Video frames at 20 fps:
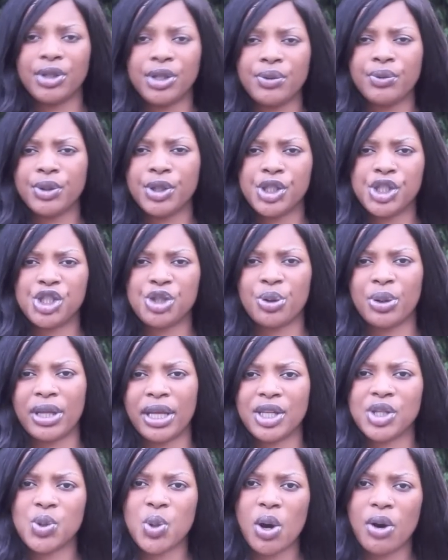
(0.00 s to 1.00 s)
really short,
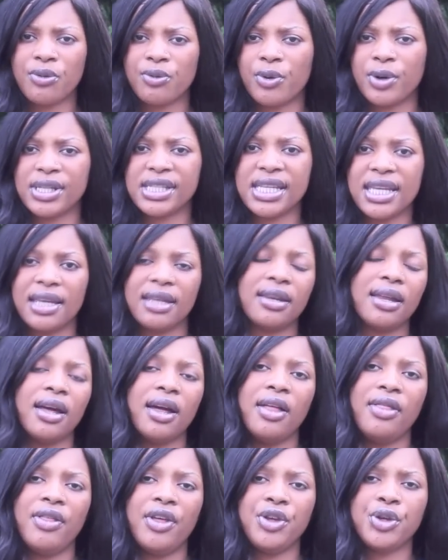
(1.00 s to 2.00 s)
like 12, 14,
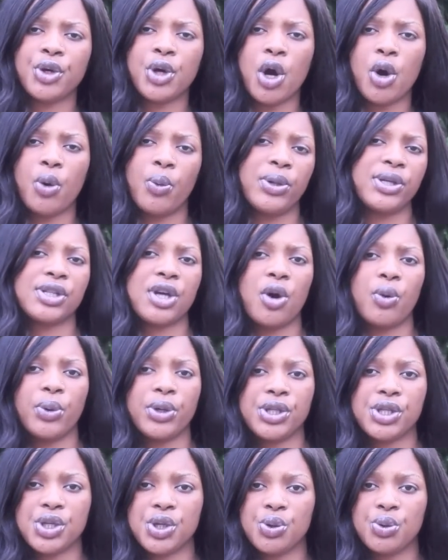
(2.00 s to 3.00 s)
then you can always go
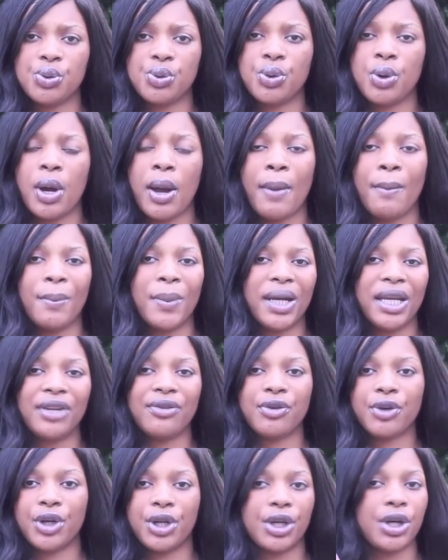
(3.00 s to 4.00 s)
with 2 But
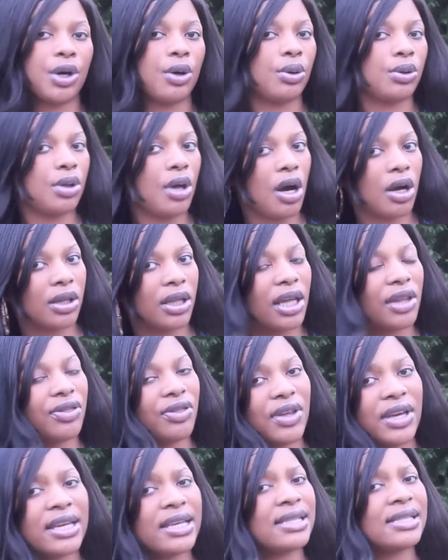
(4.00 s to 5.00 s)
if you're going to go long
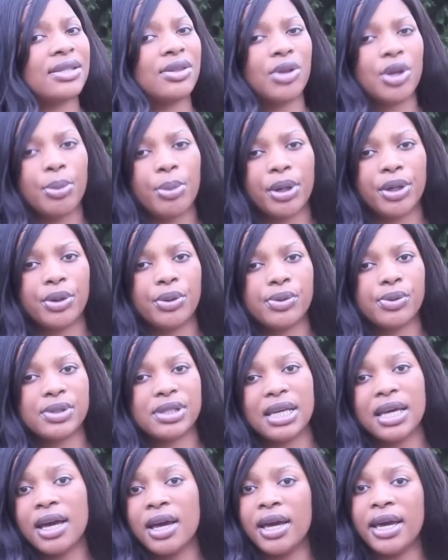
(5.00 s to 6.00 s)
like this, 3 bundles
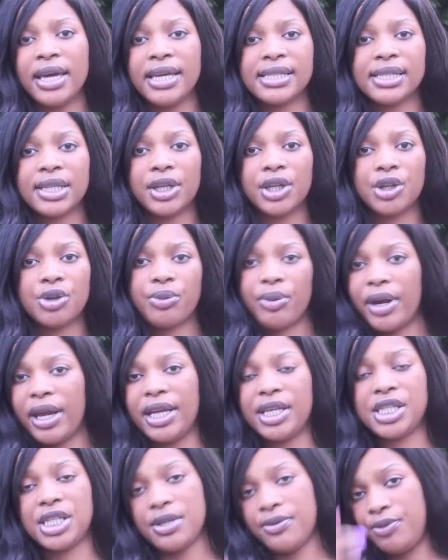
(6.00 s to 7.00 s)
is a good
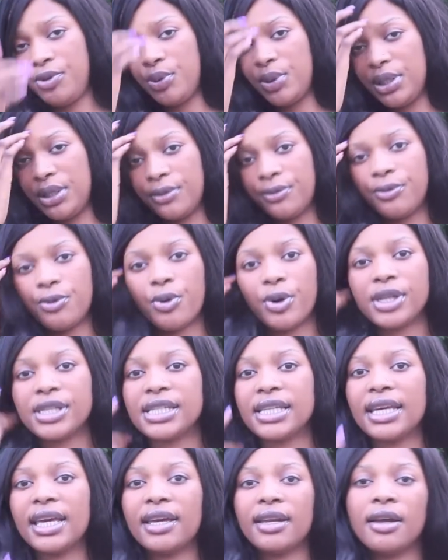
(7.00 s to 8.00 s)
range. If you can afford
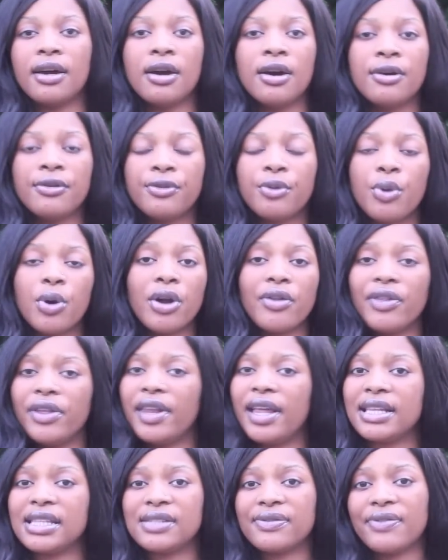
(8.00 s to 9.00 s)
to get 4,
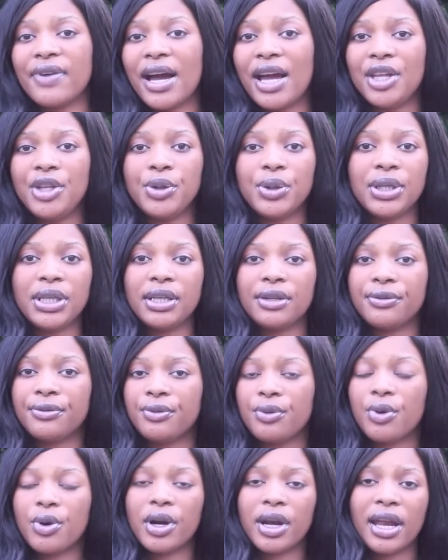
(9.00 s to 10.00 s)
then that's fine. You can get
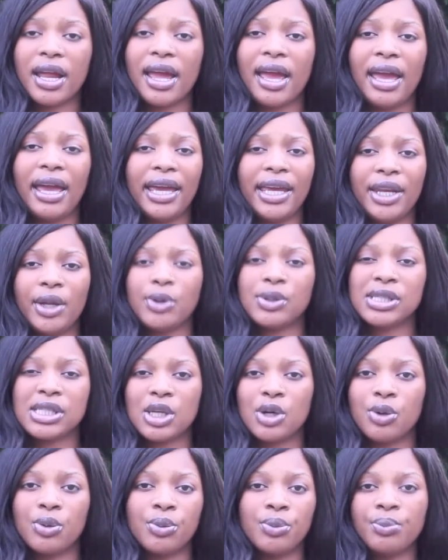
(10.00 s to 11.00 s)
4 and it'll
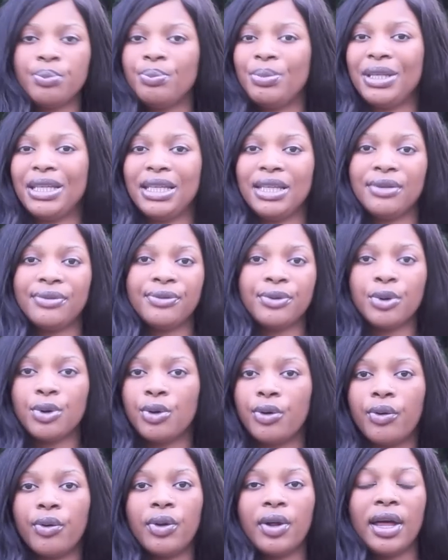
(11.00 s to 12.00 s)
still be
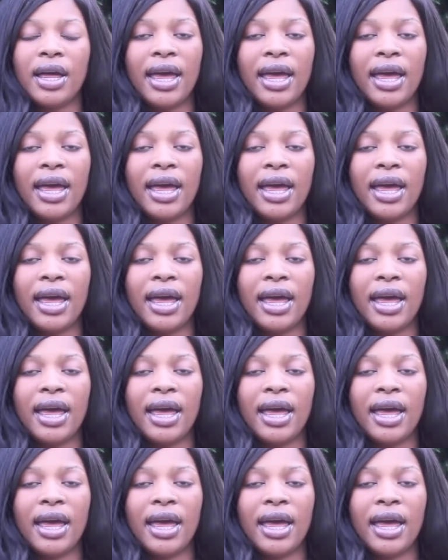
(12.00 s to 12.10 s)
full